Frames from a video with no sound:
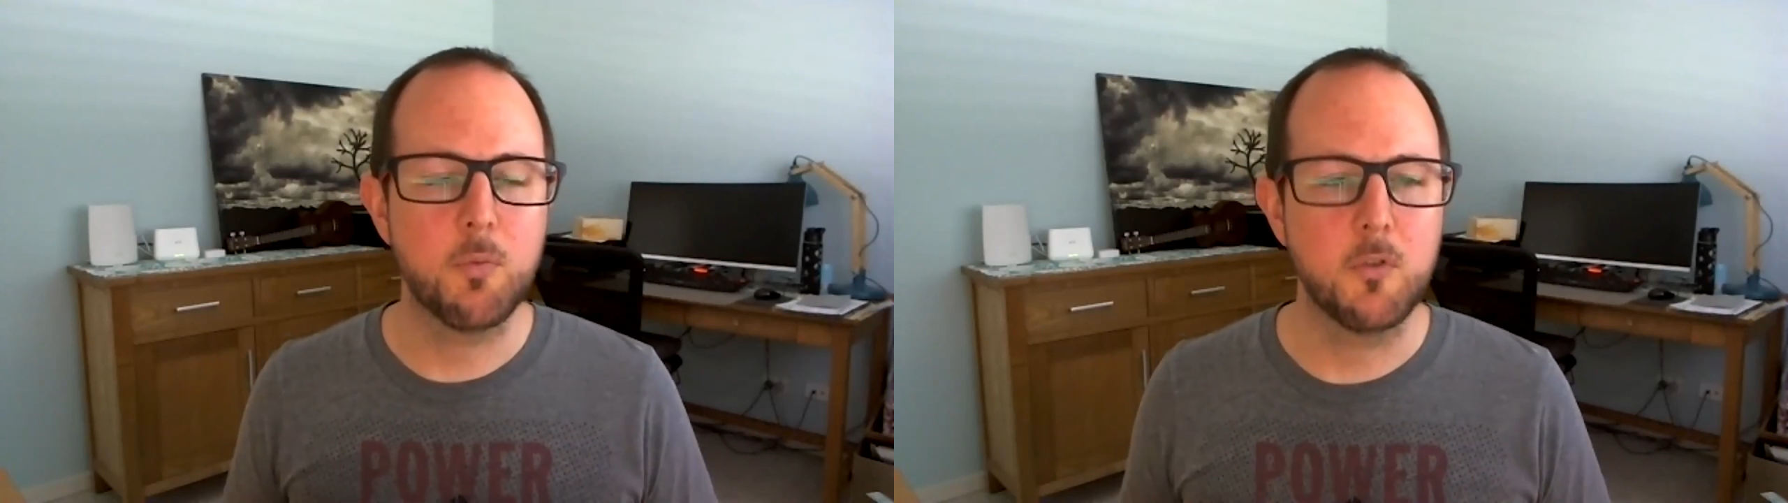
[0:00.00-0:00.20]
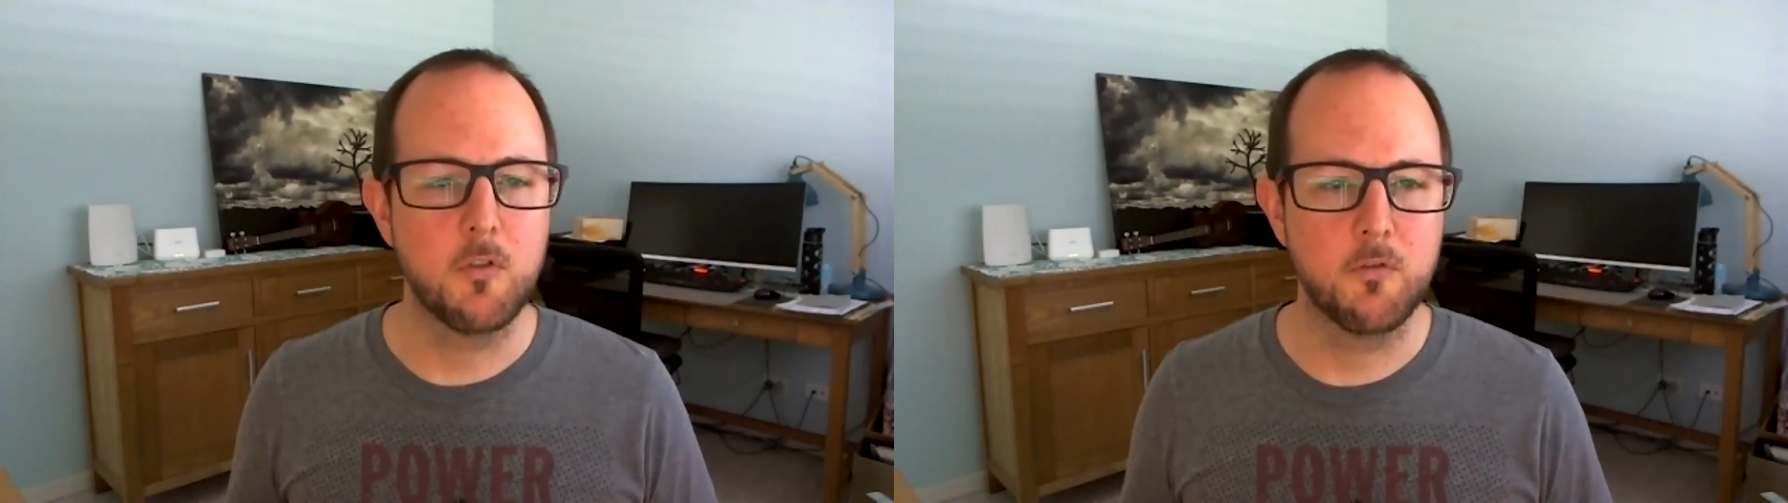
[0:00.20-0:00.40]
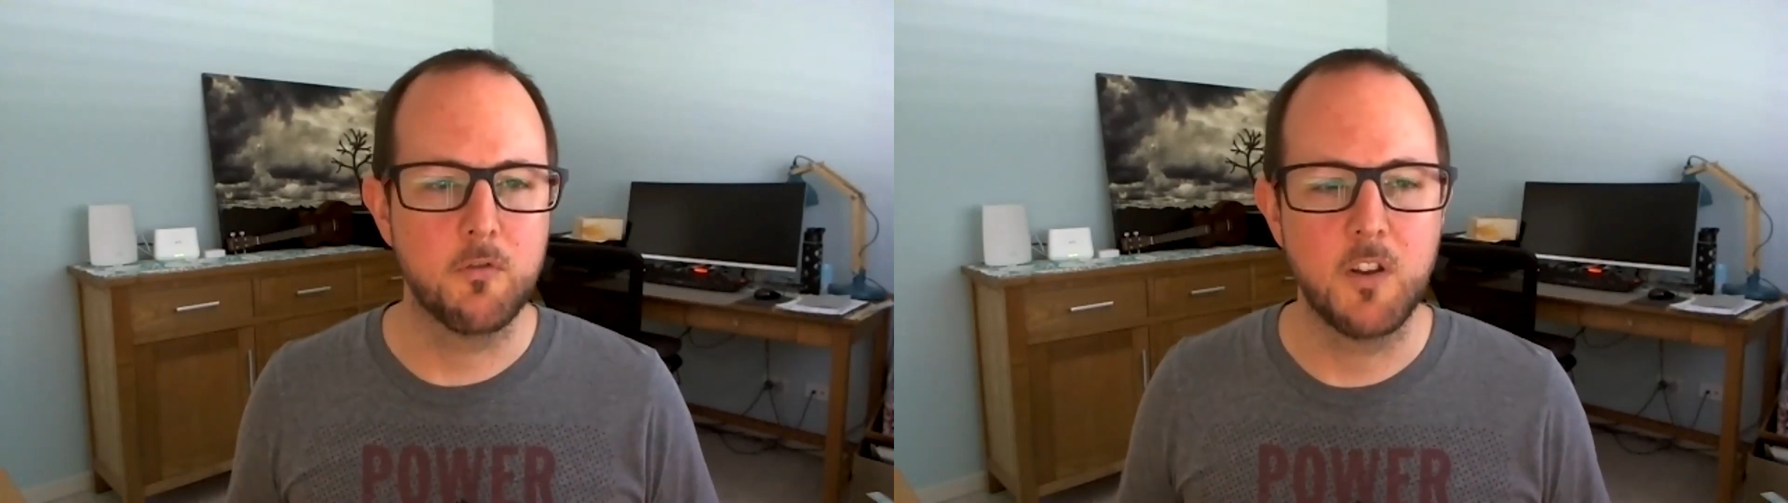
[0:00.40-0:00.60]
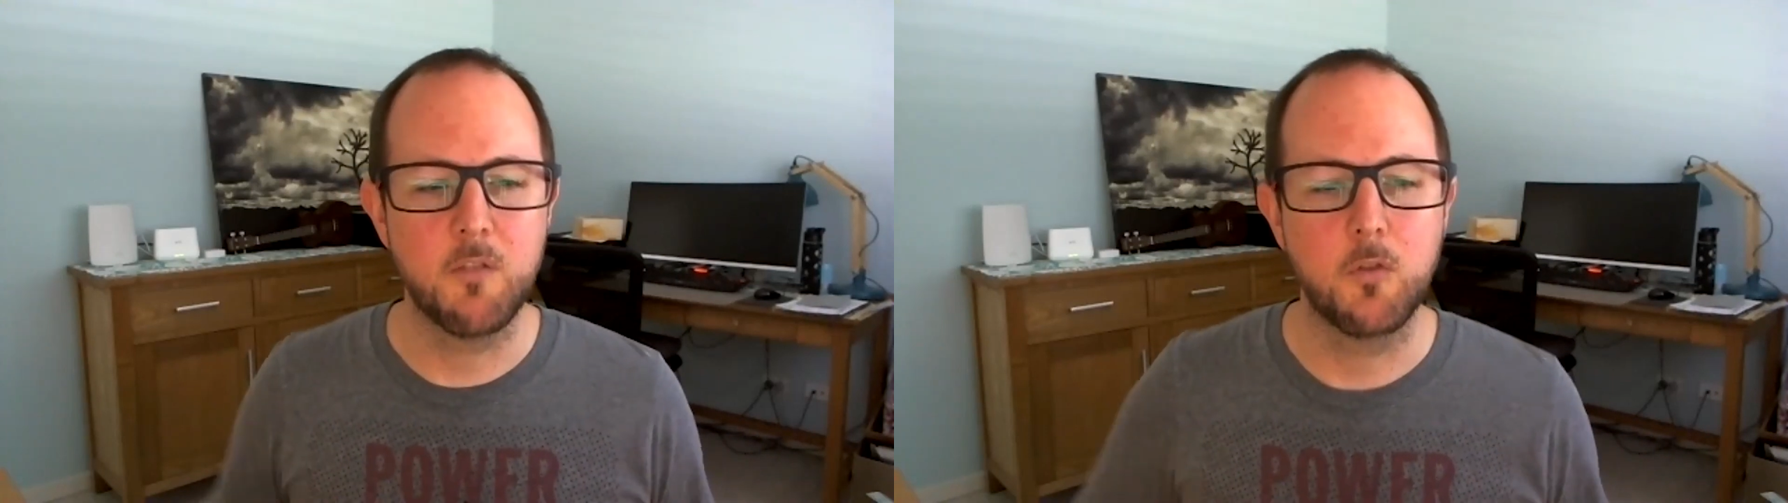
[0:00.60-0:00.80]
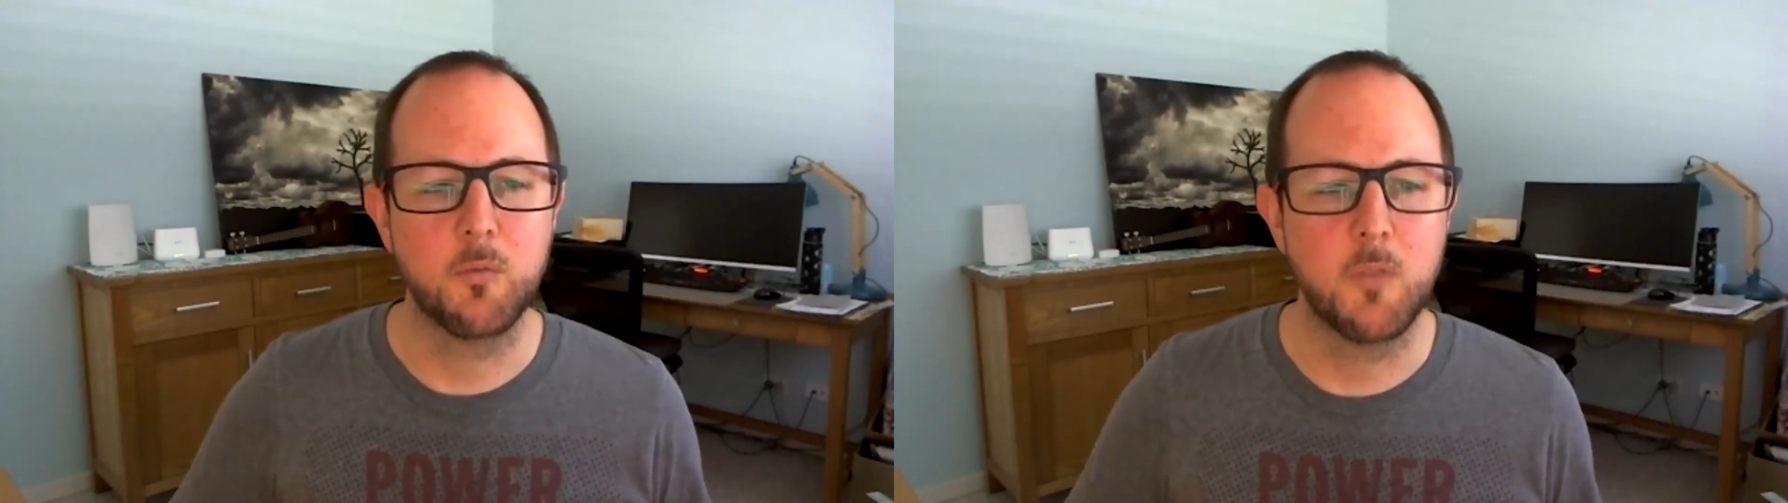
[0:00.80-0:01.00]
of
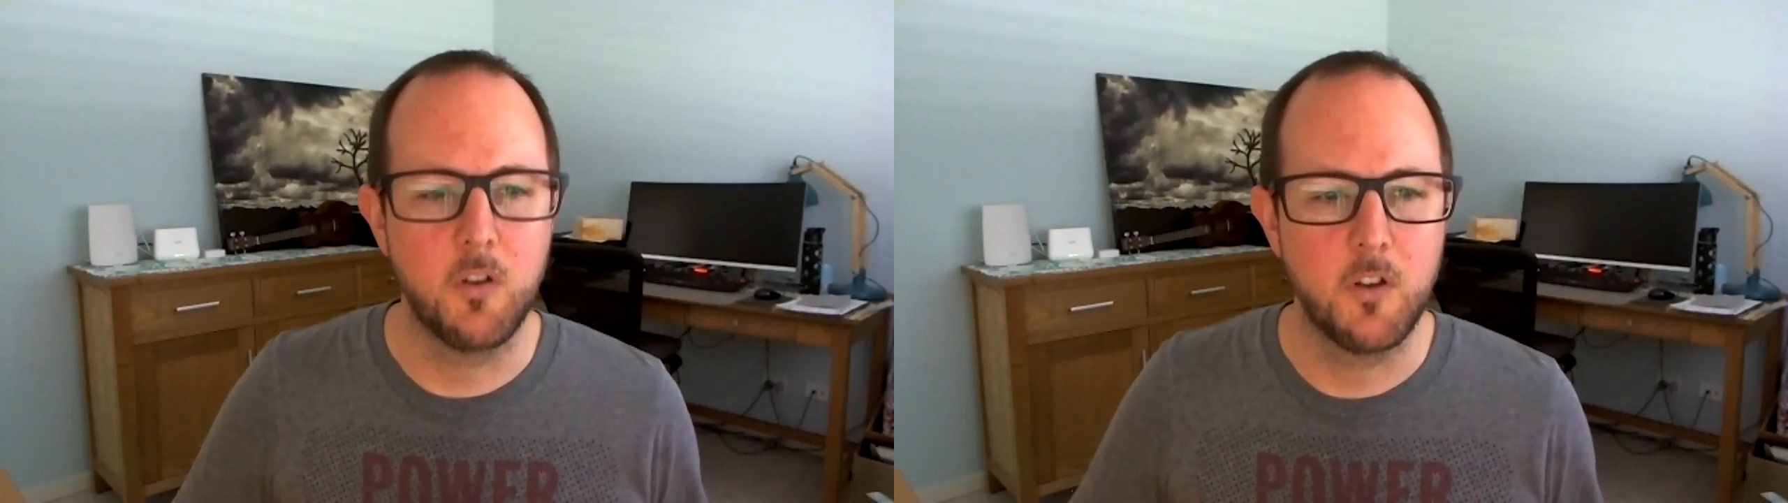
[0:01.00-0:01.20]
reinforcement learning.